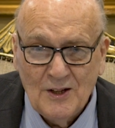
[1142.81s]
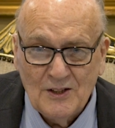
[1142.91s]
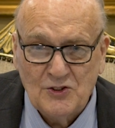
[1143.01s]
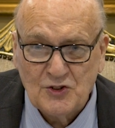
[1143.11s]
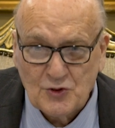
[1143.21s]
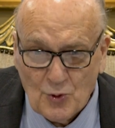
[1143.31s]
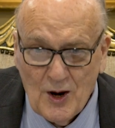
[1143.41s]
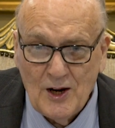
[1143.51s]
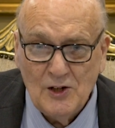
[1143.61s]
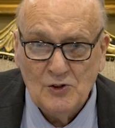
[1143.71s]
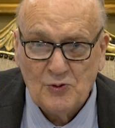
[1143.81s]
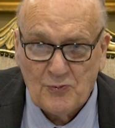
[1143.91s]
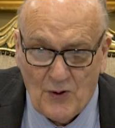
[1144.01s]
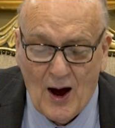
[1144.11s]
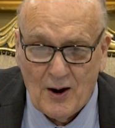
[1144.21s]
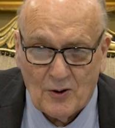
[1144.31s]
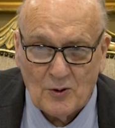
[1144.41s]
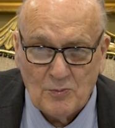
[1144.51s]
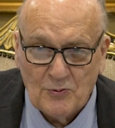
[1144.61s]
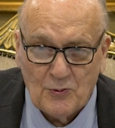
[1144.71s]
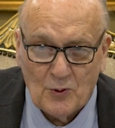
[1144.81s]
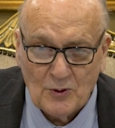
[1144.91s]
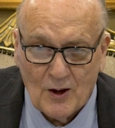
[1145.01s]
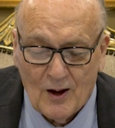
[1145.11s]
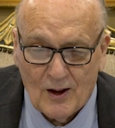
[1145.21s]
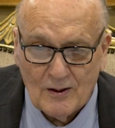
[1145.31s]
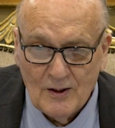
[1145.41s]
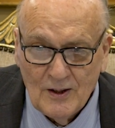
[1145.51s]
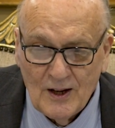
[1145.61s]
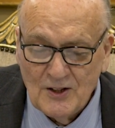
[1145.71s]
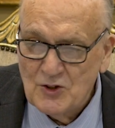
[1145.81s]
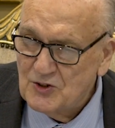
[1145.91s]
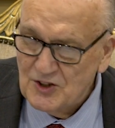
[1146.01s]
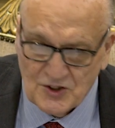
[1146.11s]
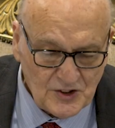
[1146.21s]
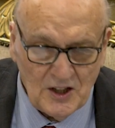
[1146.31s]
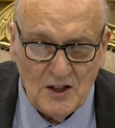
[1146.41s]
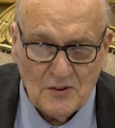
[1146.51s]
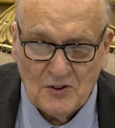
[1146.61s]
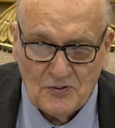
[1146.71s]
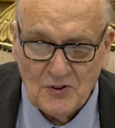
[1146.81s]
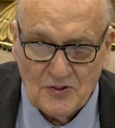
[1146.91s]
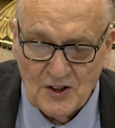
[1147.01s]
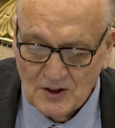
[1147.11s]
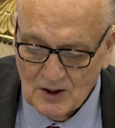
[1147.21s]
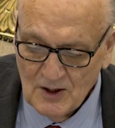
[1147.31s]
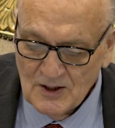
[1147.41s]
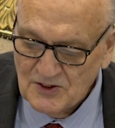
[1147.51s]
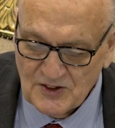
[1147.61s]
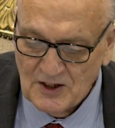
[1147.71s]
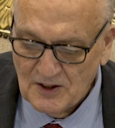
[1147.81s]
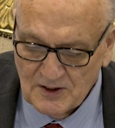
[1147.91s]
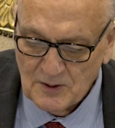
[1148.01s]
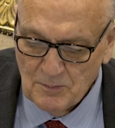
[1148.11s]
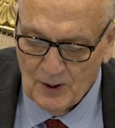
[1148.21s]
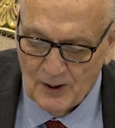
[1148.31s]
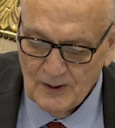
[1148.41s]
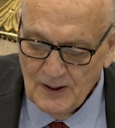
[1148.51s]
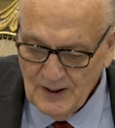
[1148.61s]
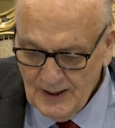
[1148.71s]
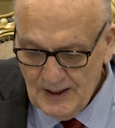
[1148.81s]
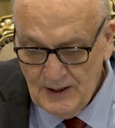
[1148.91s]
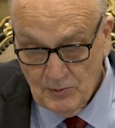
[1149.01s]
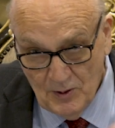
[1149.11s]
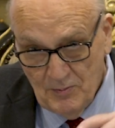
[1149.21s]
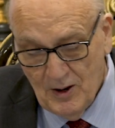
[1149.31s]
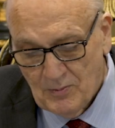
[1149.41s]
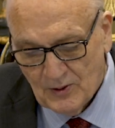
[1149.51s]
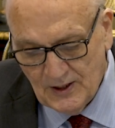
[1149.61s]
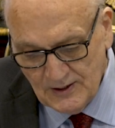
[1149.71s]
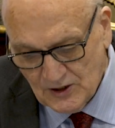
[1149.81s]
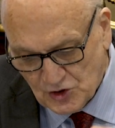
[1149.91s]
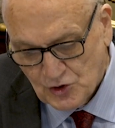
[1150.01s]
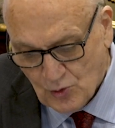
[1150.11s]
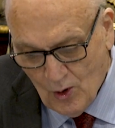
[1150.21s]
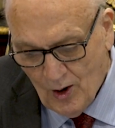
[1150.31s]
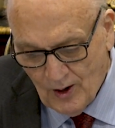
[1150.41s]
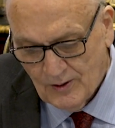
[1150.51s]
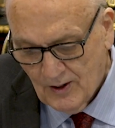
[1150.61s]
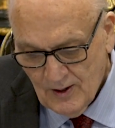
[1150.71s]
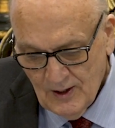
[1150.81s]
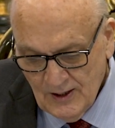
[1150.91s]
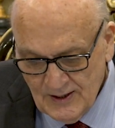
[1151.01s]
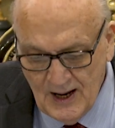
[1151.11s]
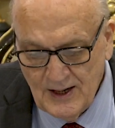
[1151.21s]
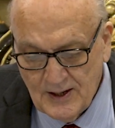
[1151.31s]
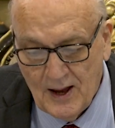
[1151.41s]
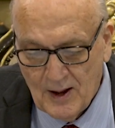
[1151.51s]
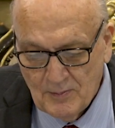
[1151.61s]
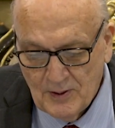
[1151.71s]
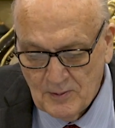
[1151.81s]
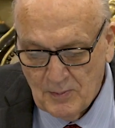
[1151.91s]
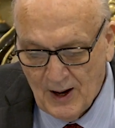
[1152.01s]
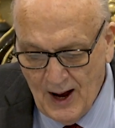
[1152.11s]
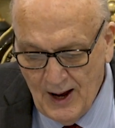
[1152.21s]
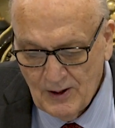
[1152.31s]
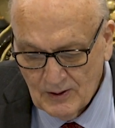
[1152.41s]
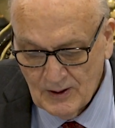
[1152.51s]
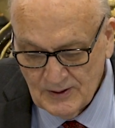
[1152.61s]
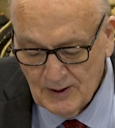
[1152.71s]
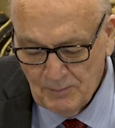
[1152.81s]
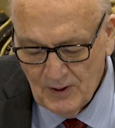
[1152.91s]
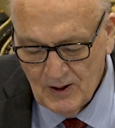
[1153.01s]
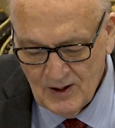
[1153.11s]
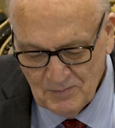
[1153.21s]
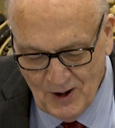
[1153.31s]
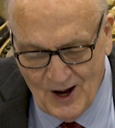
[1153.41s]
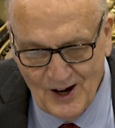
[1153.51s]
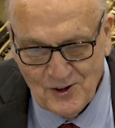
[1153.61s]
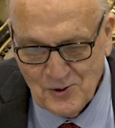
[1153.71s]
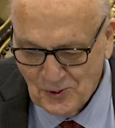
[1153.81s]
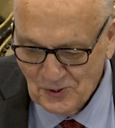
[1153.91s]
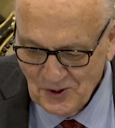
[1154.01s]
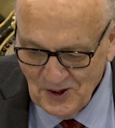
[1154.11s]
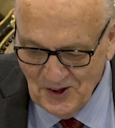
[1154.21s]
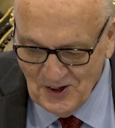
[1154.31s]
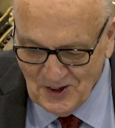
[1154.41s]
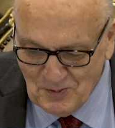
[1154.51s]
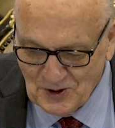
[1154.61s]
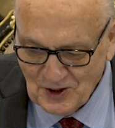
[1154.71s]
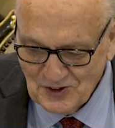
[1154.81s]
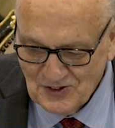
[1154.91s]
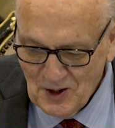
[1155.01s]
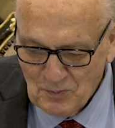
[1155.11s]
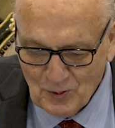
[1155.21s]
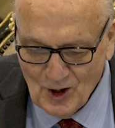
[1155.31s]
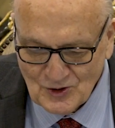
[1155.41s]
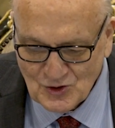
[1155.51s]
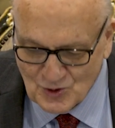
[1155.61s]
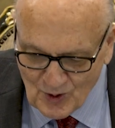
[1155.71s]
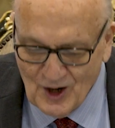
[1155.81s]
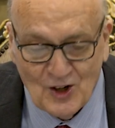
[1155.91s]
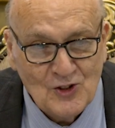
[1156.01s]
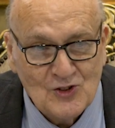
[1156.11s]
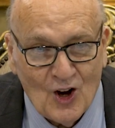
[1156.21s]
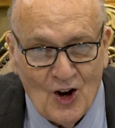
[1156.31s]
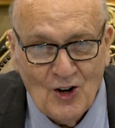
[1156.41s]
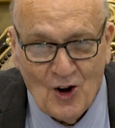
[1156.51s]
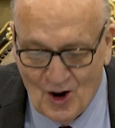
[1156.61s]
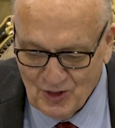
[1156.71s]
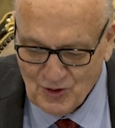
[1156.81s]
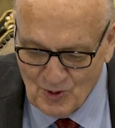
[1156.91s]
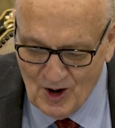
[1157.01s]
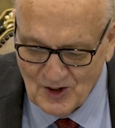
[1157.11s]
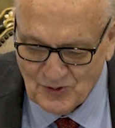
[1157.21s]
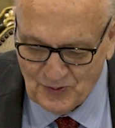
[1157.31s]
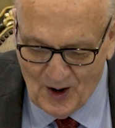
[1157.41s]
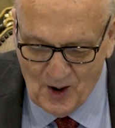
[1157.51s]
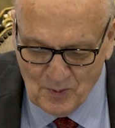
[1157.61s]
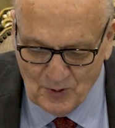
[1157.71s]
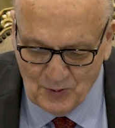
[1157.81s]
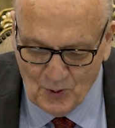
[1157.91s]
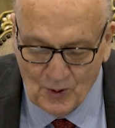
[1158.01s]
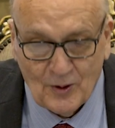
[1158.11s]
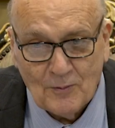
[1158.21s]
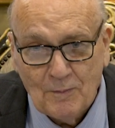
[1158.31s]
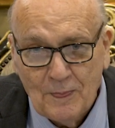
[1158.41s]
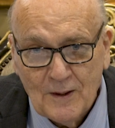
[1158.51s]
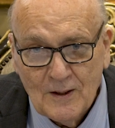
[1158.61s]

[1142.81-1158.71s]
is strange fire before God. And you're deceived if you think it's anything but. Remember, he destroyed Nadab and Abihu because they brought strange, unauthorized fire before him.